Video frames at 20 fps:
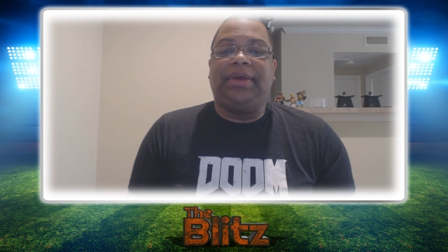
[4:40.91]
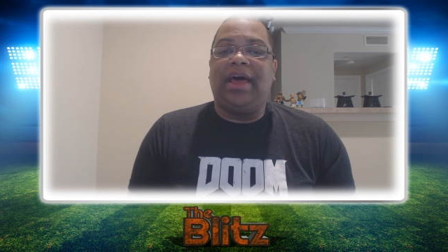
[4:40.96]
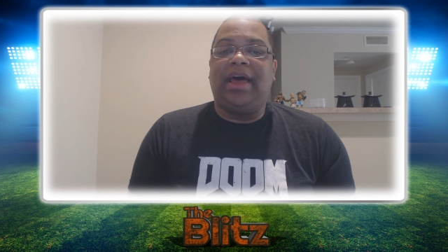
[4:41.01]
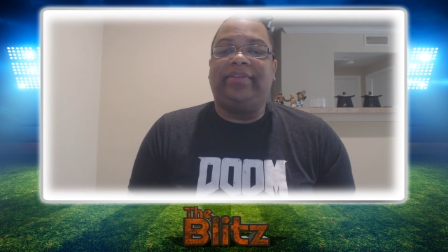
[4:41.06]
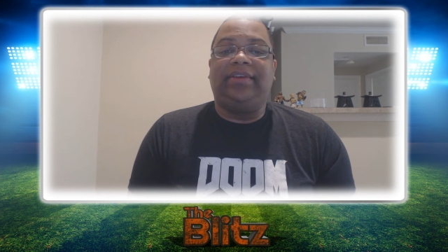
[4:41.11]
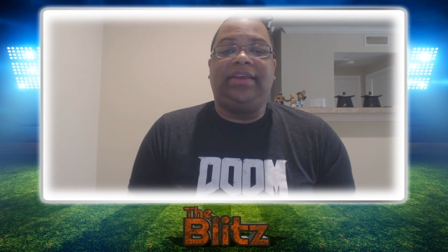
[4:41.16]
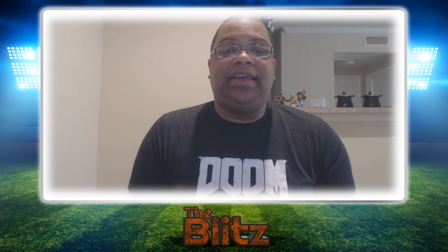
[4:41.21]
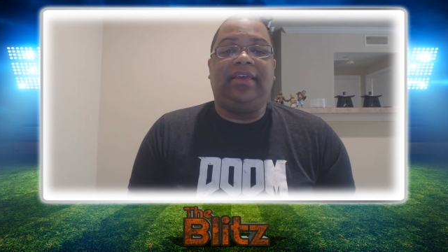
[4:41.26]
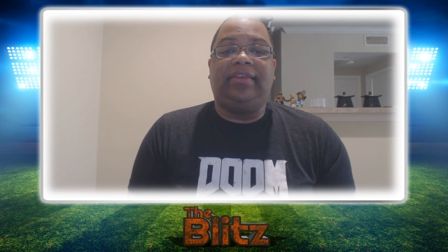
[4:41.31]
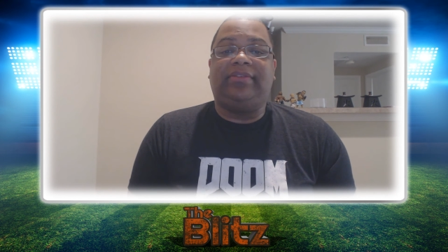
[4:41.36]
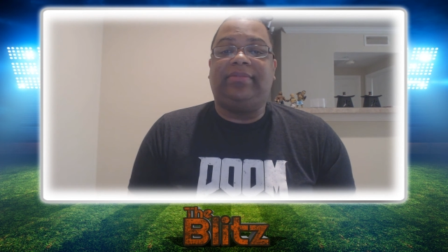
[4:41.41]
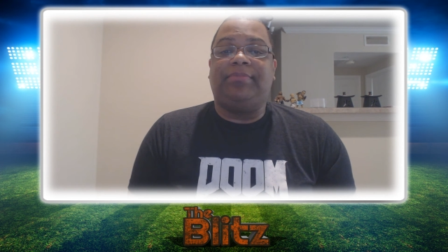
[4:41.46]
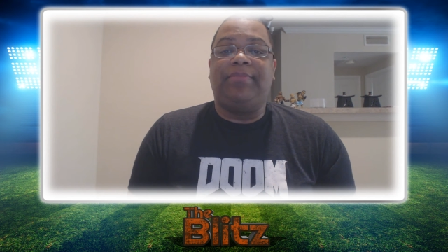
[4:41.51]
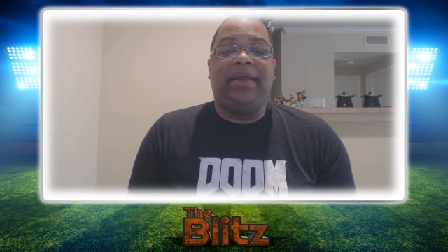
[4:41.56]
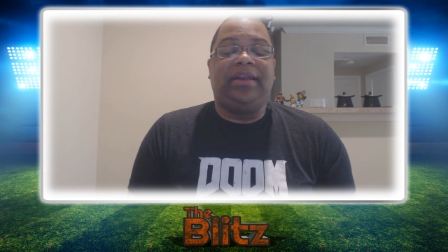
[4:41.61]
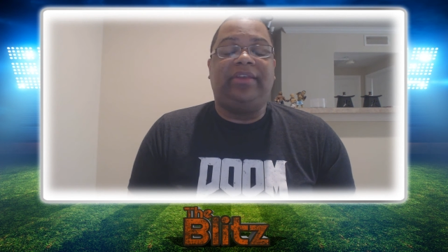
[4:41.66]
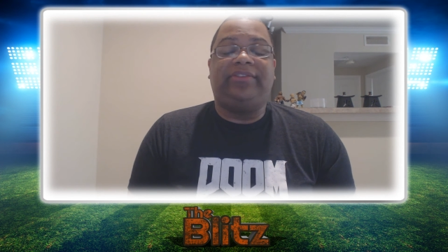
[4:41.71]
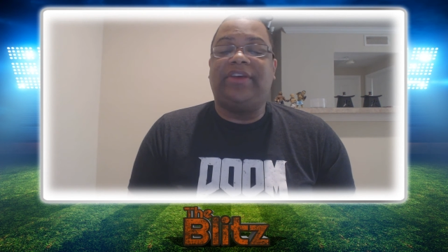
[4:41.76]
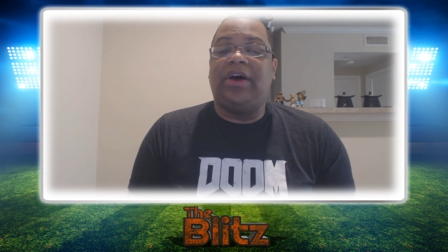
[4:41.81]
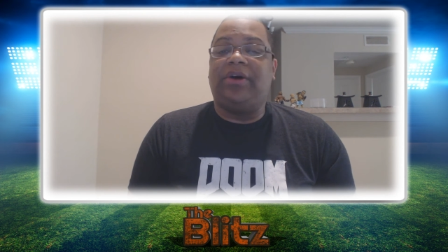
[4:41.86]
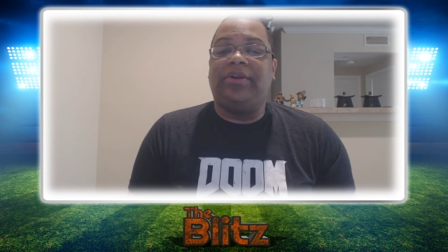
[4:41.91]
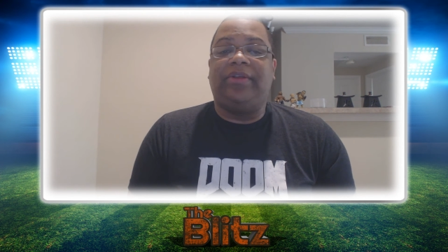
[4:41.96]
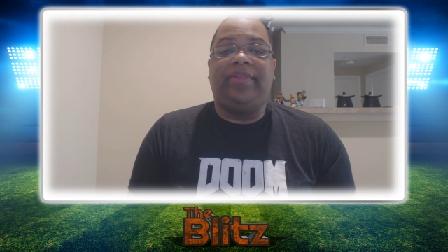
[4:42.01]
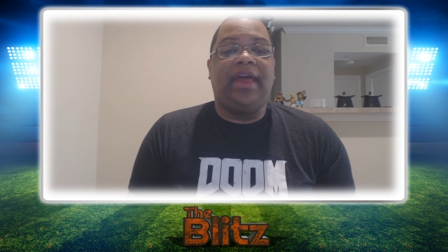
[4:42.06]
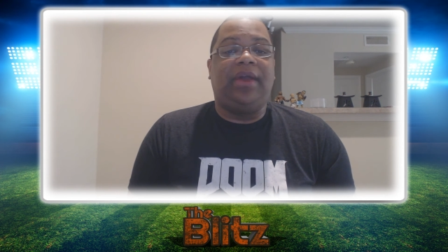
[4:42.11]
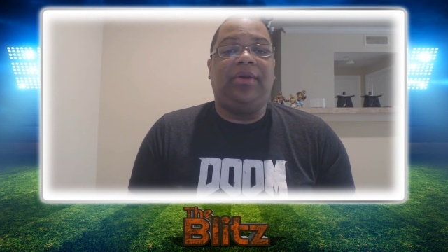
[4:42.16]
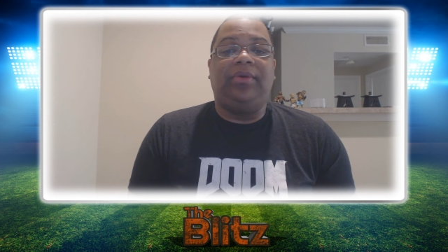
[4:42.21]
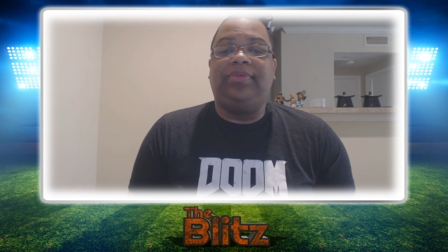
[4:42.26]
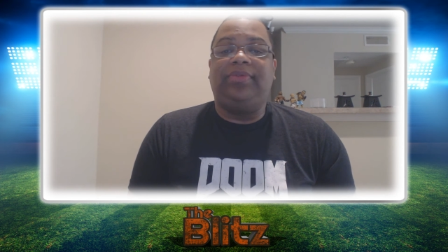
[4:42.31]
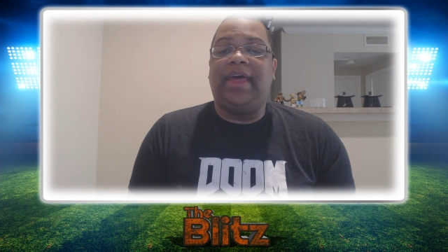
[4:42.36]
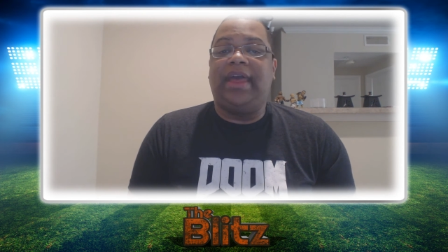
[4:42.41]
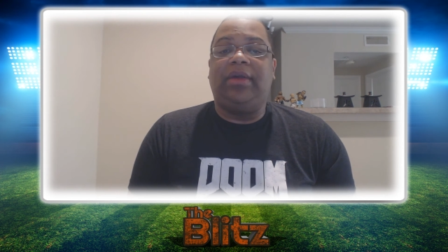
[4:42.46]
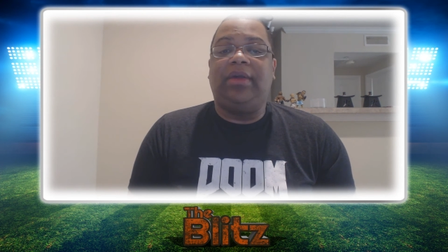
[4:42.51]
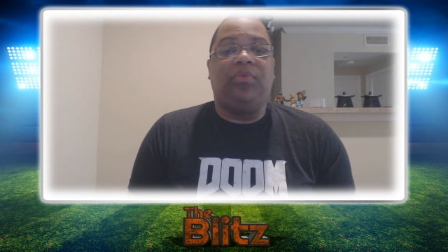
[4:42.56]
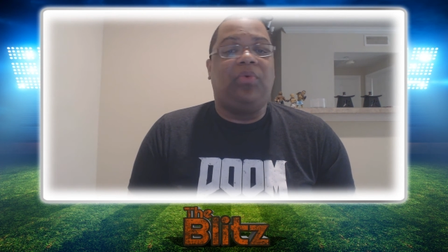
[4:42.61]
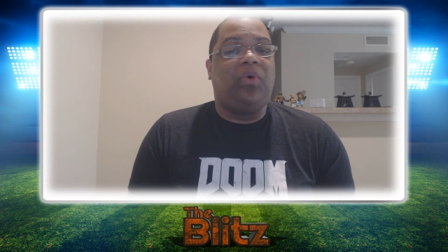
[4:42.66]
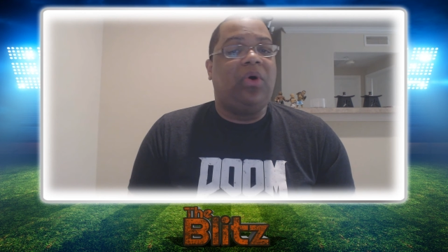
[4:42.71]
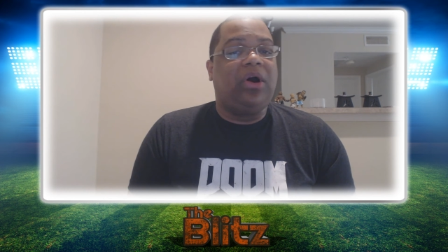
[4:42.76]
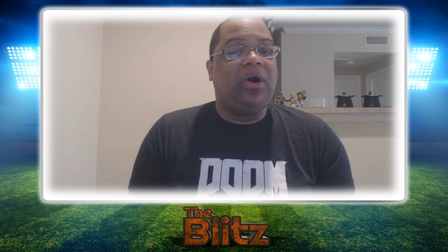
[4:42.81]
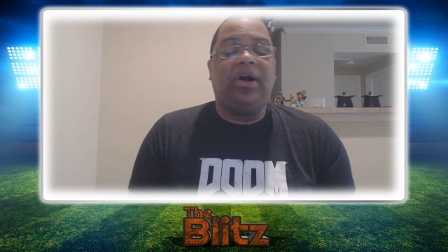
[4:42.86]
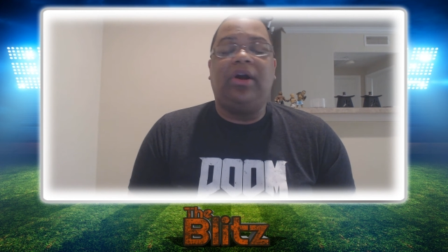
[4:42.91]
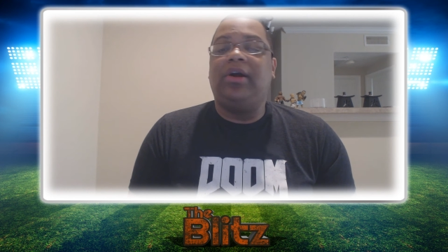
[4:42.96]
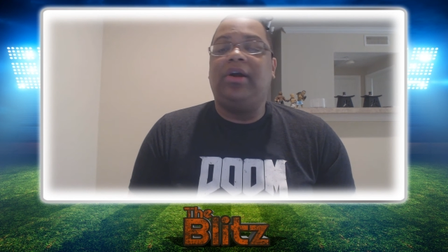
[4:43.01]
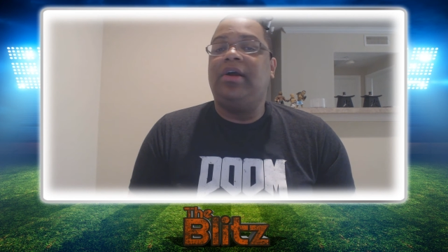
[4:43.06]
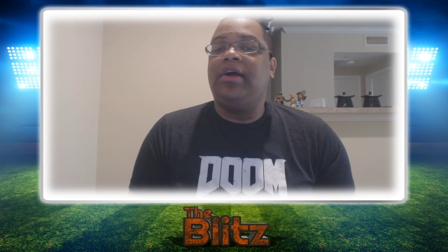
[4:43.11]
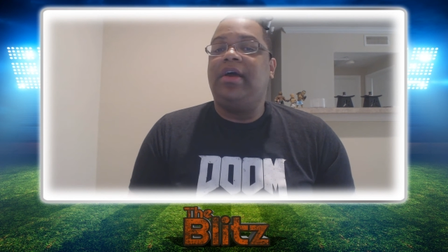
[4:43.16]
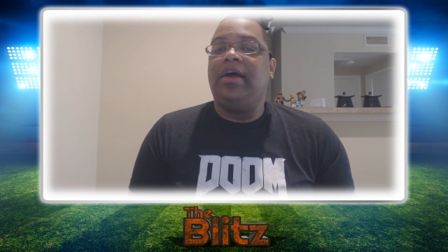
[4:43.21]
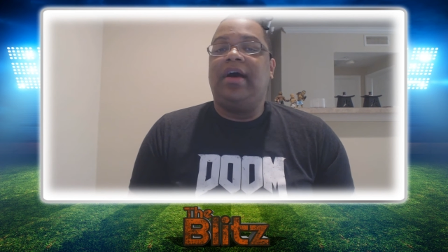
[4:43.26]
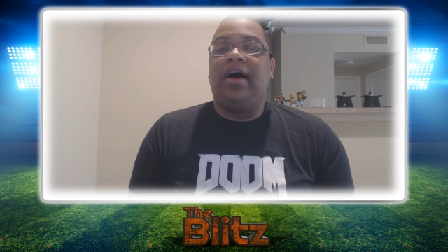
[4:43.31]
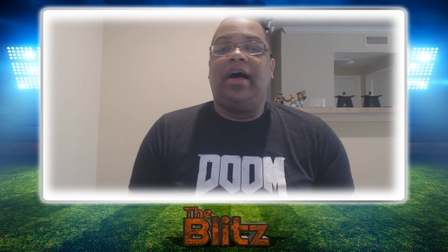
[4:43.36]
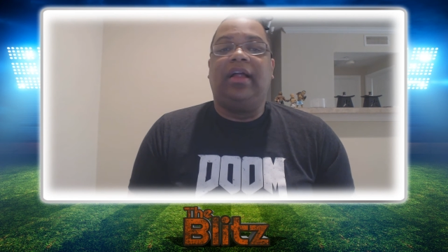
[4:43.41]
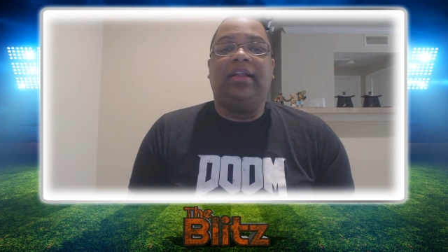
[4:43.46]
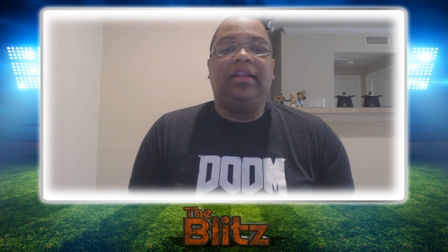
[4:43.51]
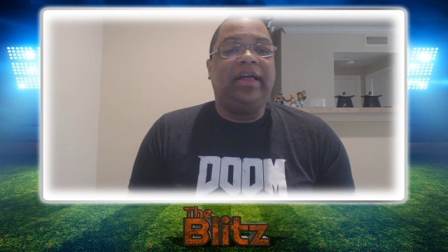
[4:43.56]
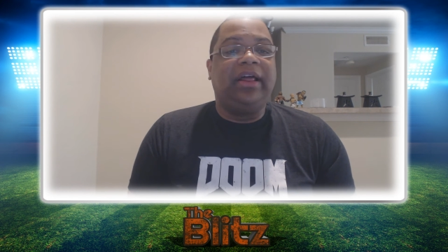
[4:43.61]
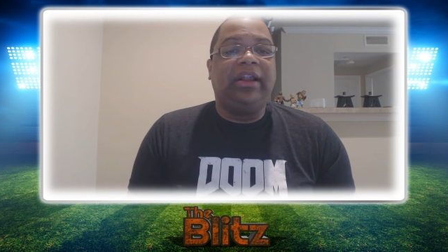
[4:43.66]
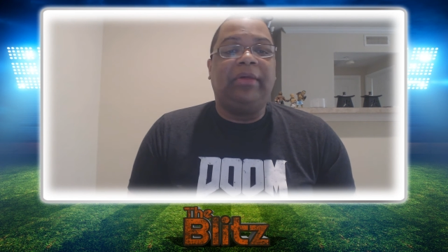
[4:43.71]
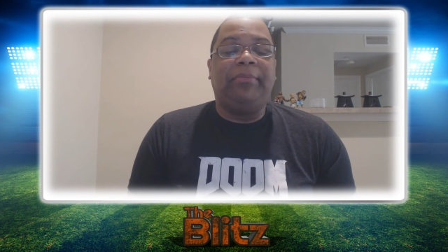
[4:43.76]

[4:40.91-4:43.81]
because against Minnesota, they were a